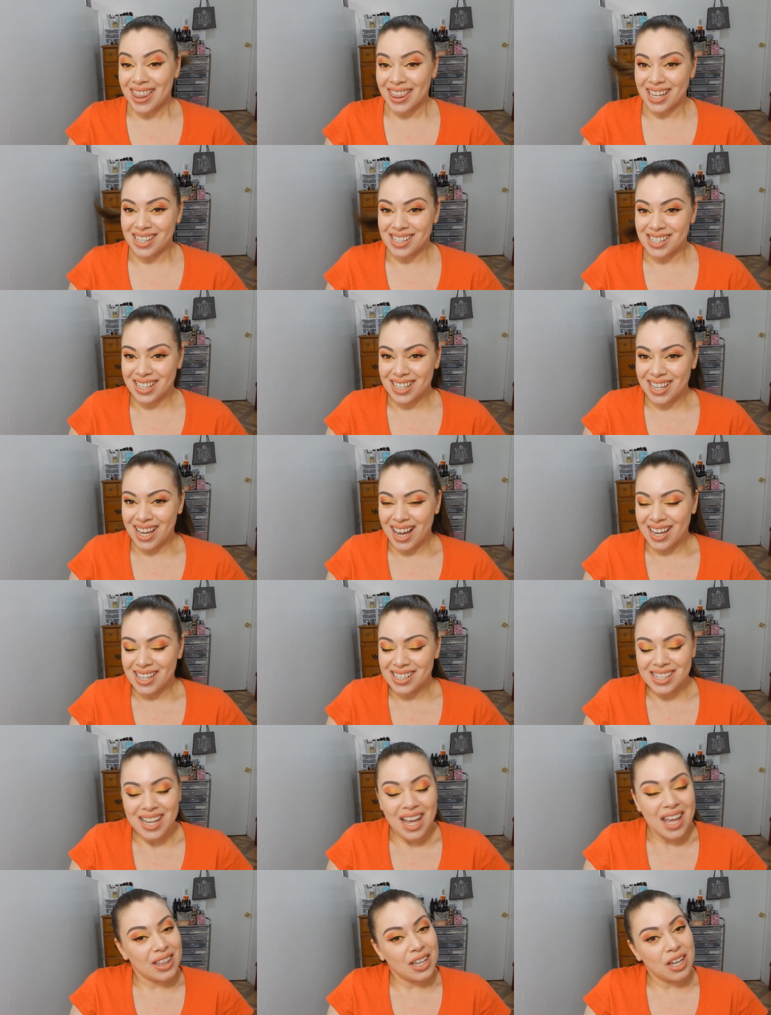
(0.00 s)
that's it, guys.
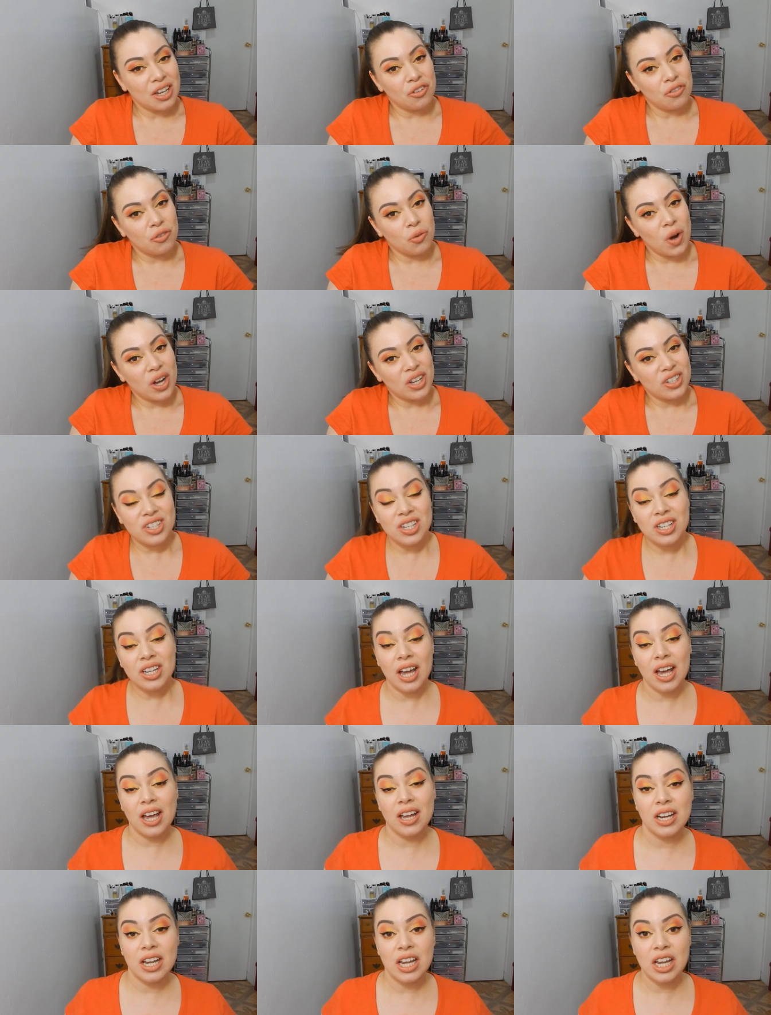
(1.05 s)
Thank you for watching
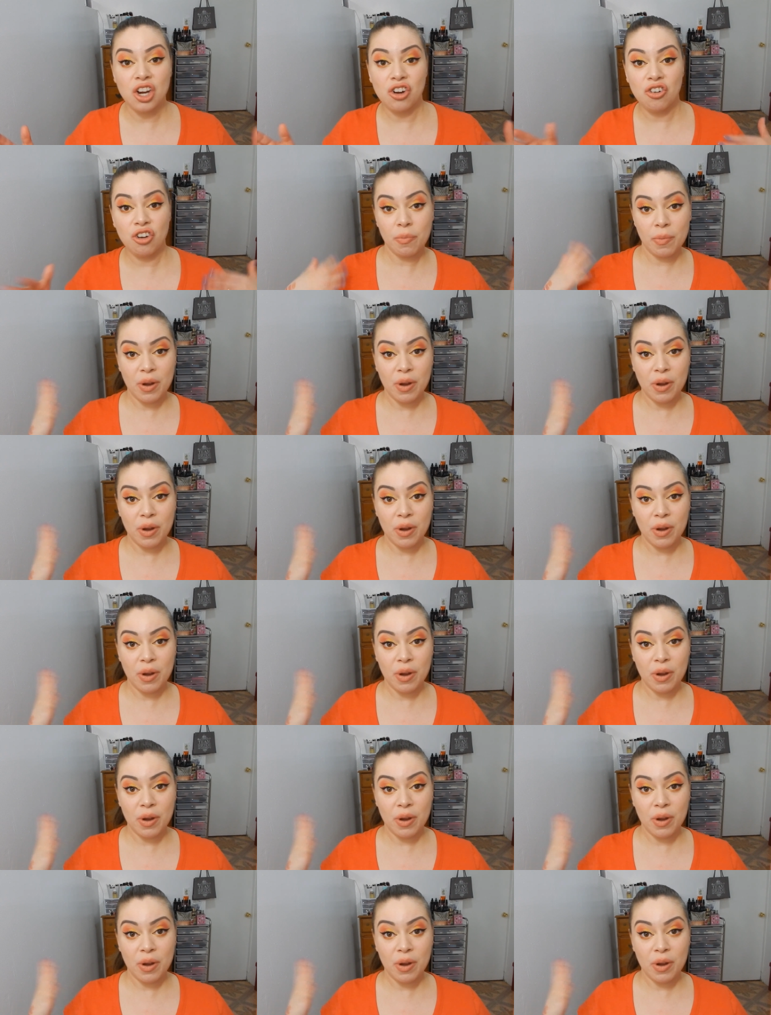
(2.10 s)
and hearing